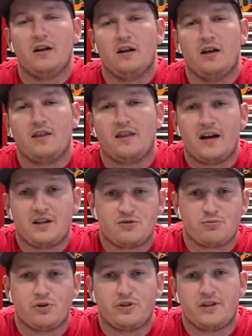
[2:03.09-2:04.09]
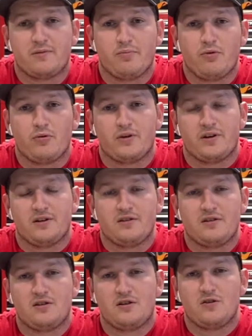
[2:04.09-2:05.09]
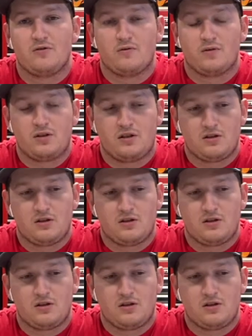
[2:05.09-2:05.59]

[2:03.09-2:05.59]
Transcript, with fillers: And that is really important. You know,